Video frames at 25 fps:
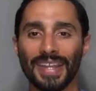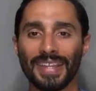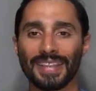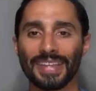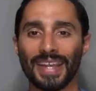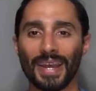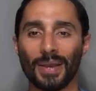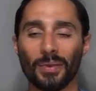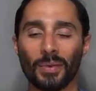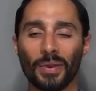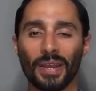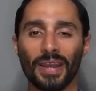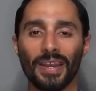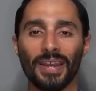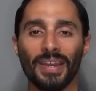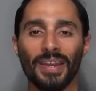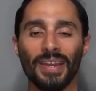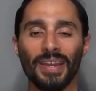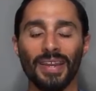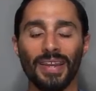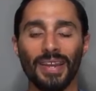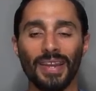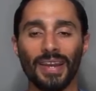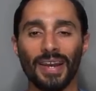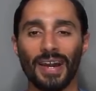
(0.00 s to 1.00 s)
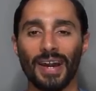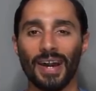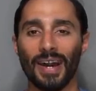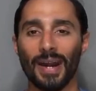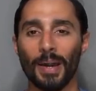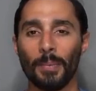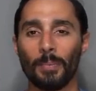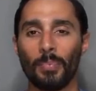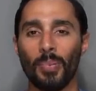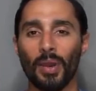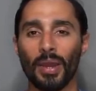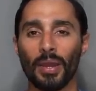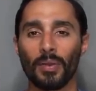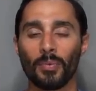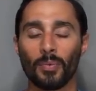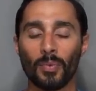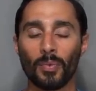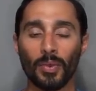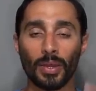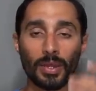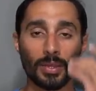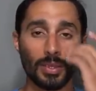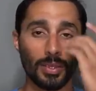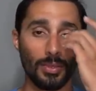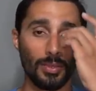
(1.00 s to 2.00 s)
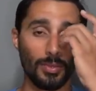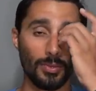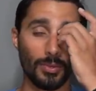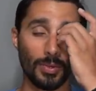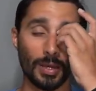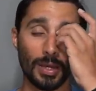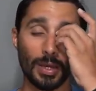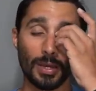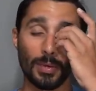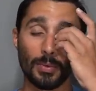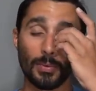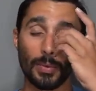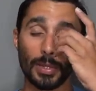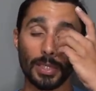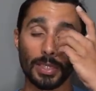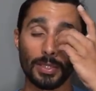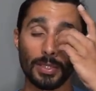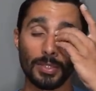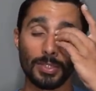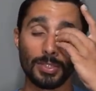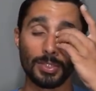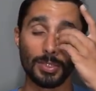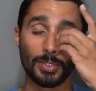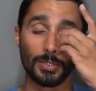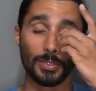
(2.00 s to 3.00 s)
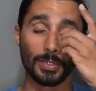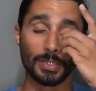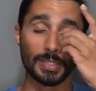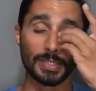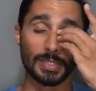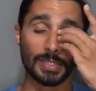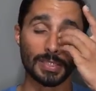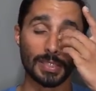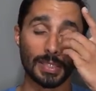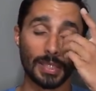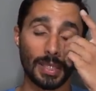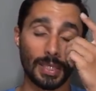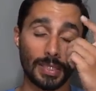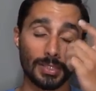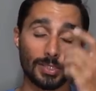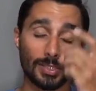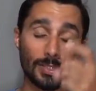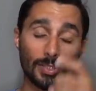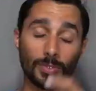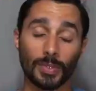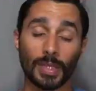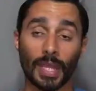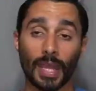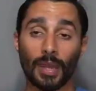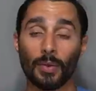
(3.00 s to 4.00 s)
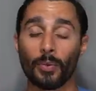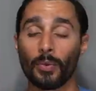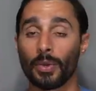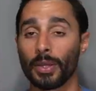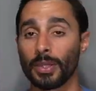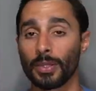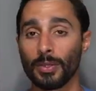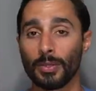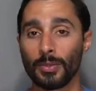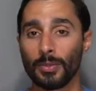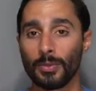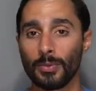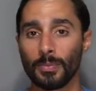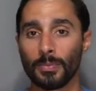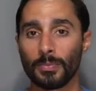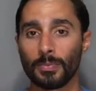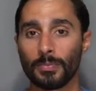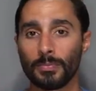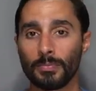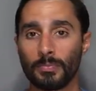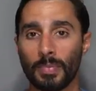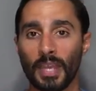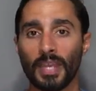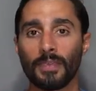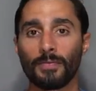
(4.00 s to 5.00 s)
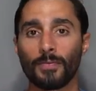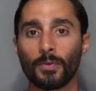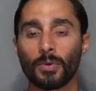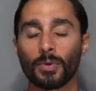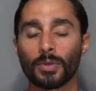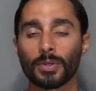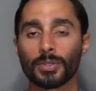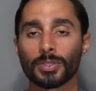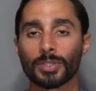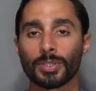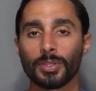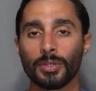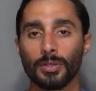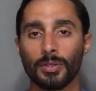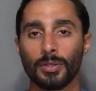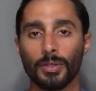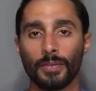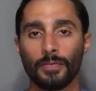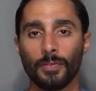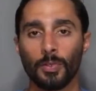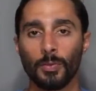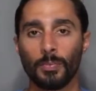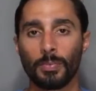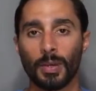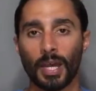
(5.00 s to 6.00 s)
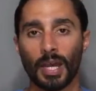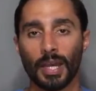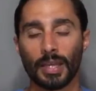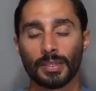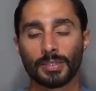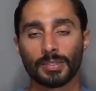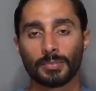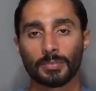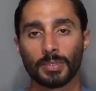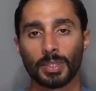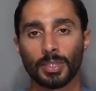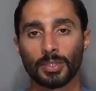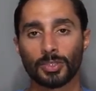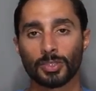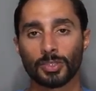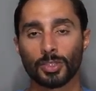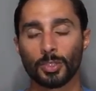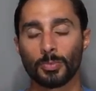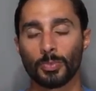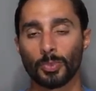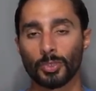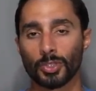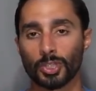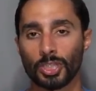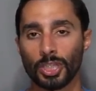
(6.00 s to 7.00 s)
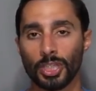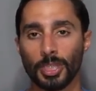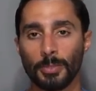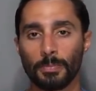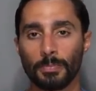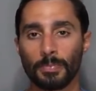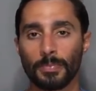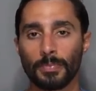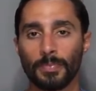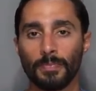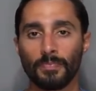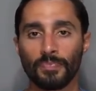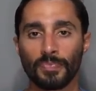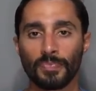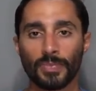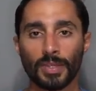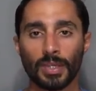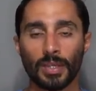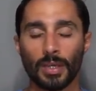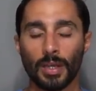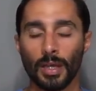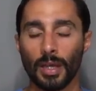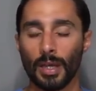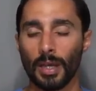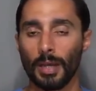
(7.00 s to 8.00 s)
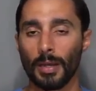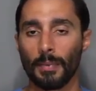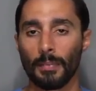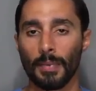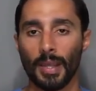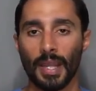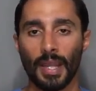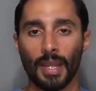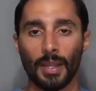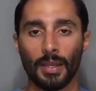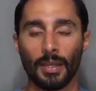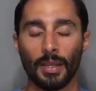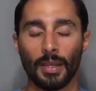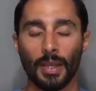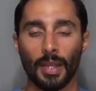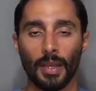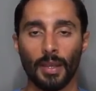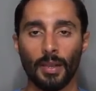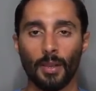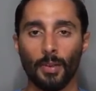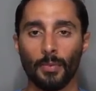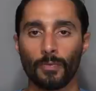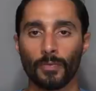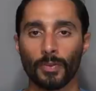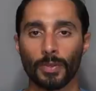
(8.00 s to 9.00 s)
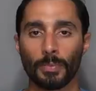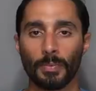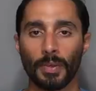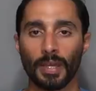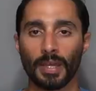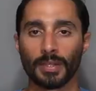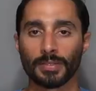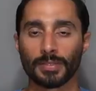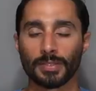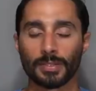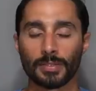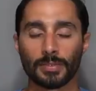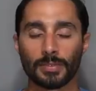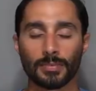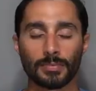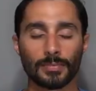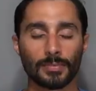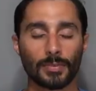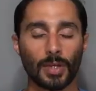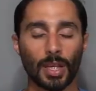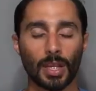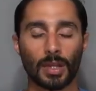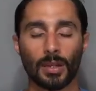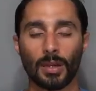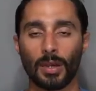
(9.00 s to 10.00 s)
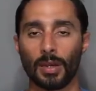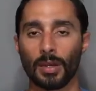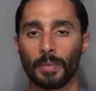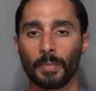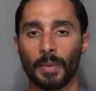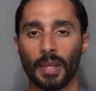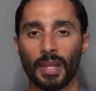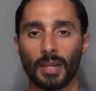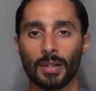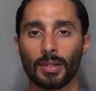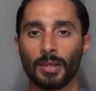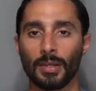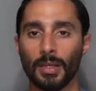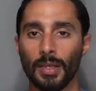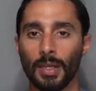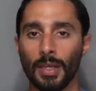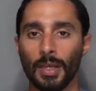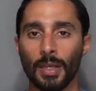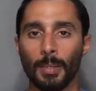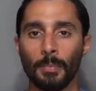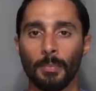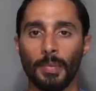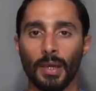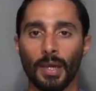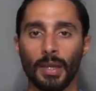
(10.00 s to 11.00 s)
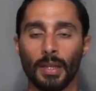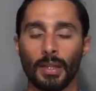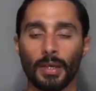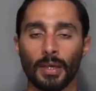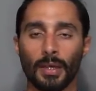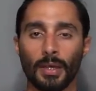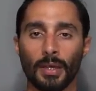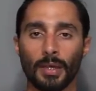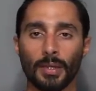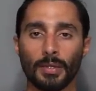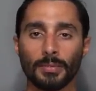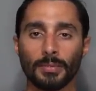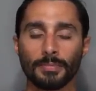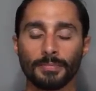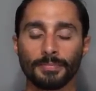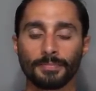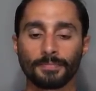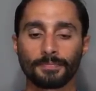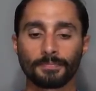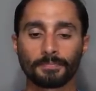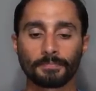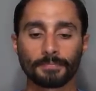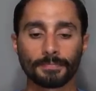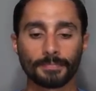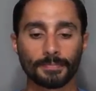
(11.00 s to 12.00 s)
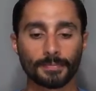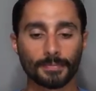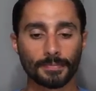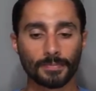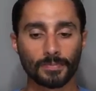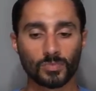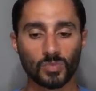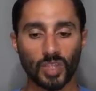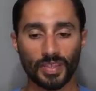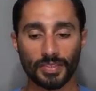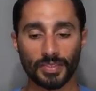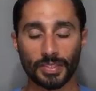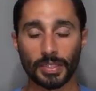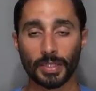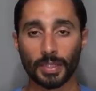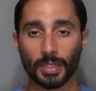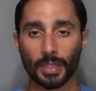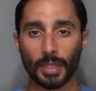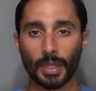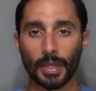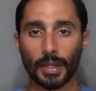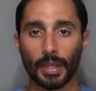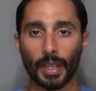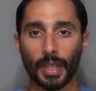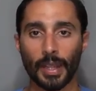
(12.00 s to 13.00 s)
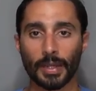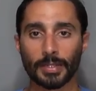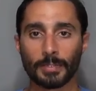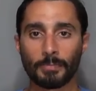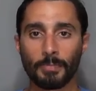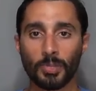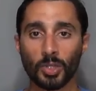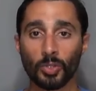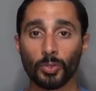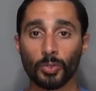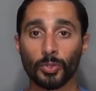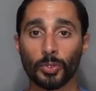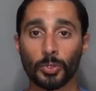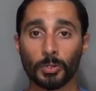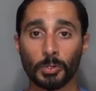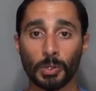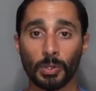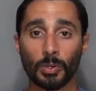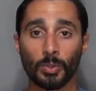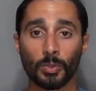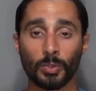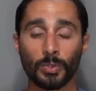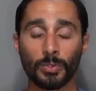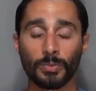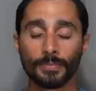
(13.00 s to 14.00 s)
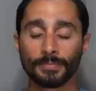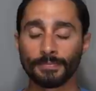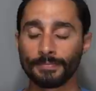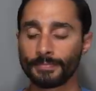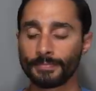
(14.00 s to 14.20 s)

in that way. Uh, but what you uh, what you do is is you get what you pay for. So if you buy something super cheap um, and and hope for the best, rock on, man. But uh, I've seen a lot of guys build their own,